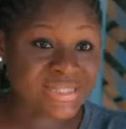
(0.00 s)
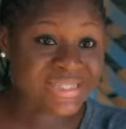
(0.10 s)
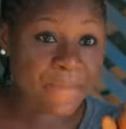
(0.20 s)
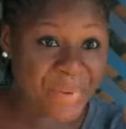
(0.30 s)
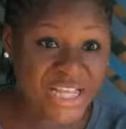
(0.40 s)
the
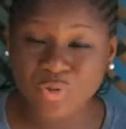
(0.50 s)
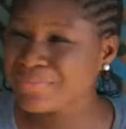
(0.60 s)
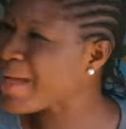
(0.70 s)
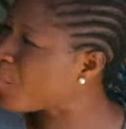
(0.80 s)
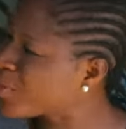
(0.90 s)
same page with
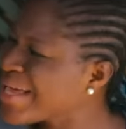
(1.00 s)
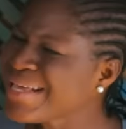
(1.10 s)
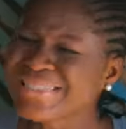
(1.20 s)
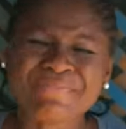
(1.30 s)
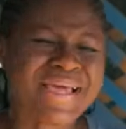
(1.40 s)
my mother
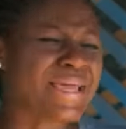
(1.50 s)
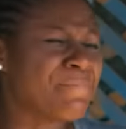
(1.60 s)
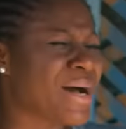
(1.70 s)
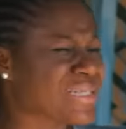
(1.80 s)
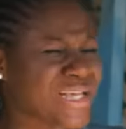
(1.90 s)
is
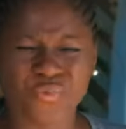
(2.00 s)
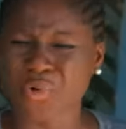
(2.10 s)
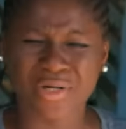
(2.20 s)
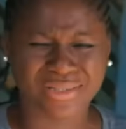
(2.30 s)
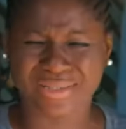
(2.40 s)
making matters
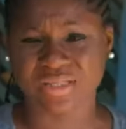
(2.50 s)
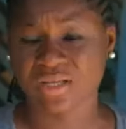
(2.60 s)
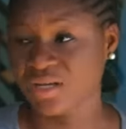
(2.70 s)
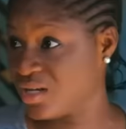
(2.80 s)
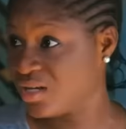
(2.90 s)
worse.
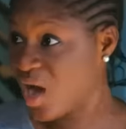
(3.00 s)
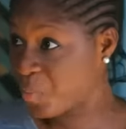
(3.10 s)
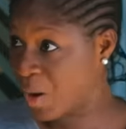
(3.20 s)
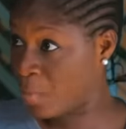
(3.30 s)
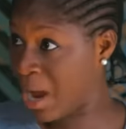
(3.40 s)

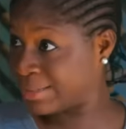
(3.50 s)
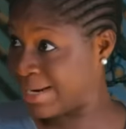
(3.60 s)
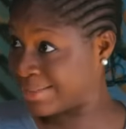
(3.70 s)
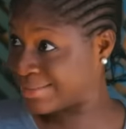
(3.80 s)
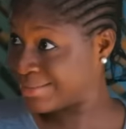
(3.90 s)
Upon
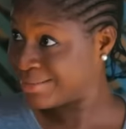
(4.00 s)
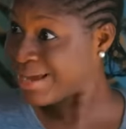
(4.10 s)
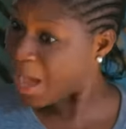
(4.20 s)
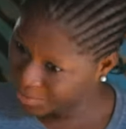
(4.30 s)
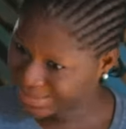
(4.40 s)
Agnes,
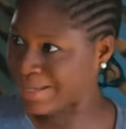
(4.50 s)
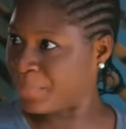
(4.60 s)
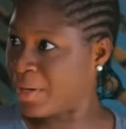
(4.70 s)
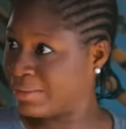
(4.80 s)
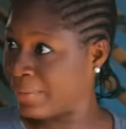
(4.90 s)
I will
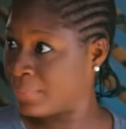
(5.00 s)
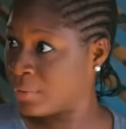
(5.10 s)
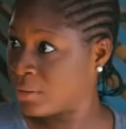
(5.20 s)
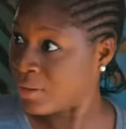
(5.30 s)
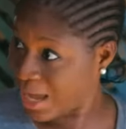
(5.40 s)
disappoint them.
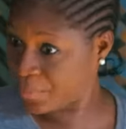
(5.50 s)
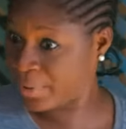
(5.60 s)
I